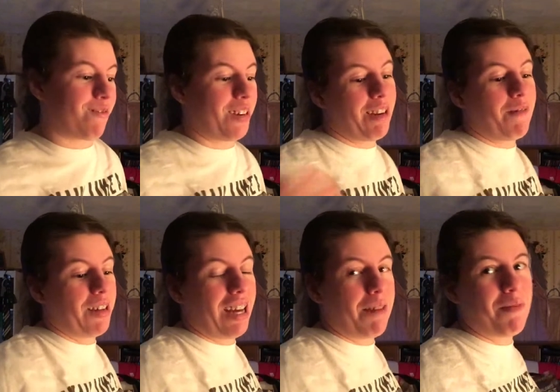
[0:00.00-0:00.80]
reading
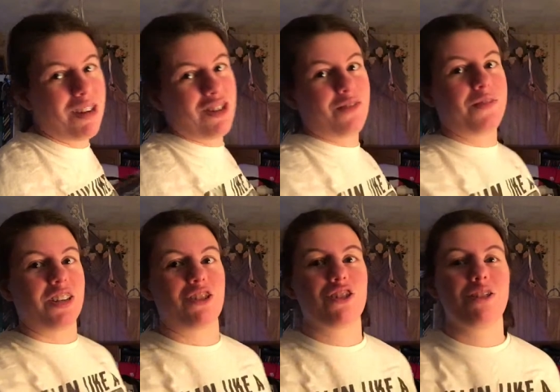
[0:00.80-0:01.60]
week. I managed to
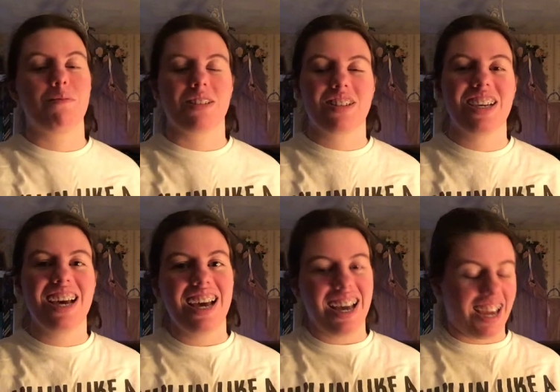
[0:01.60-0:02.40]
finish two books,
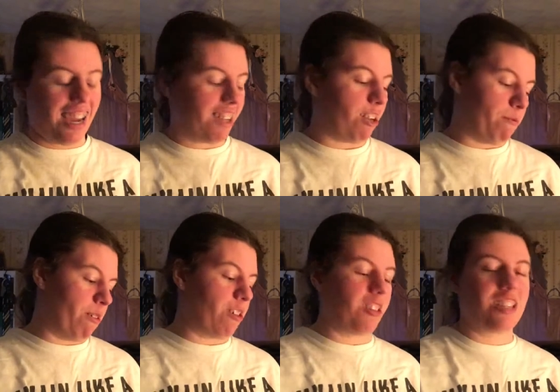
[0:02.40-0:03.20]
and they're
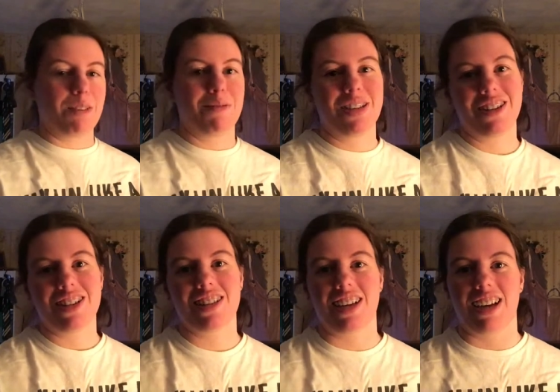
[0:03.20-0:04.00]
part of the same
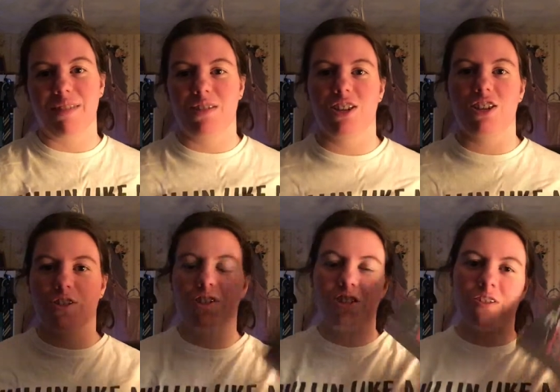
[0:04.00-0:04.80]
series, and I finished A
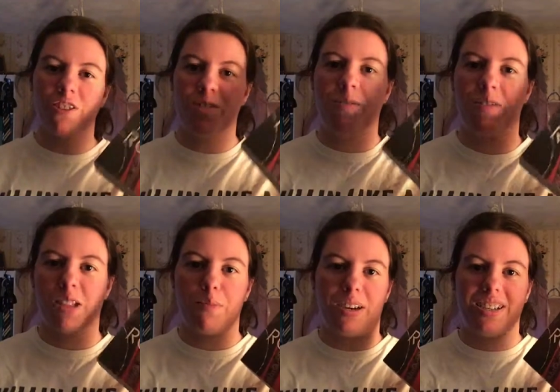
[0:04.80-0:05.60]
Court of Thorns and
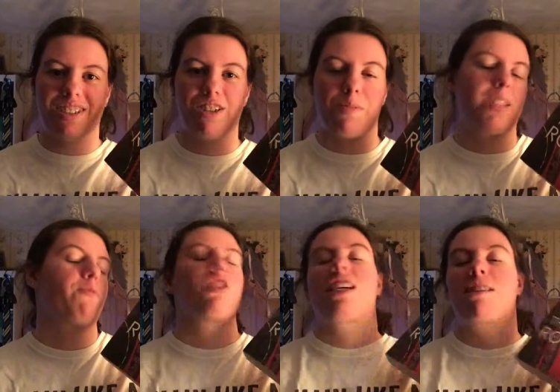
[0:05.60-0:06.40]
Roses by Sarah J Maas,
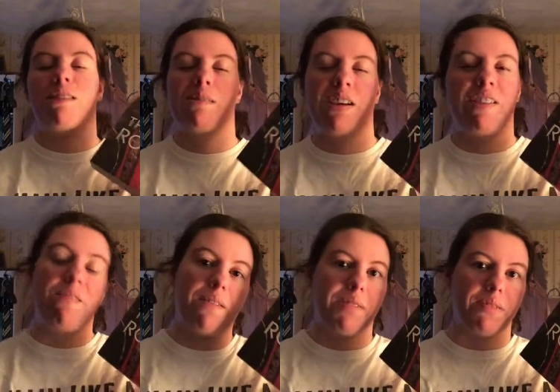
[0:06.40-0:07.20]
which I ended up giving a
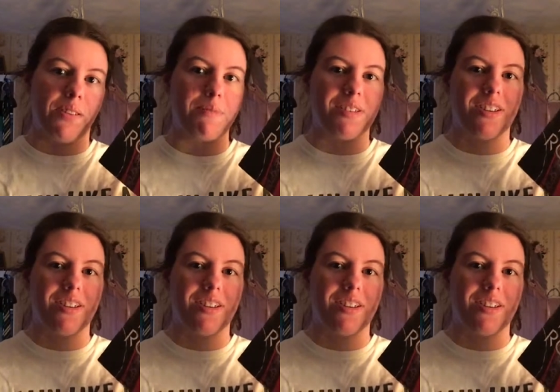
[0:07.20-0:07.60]
5 out of 5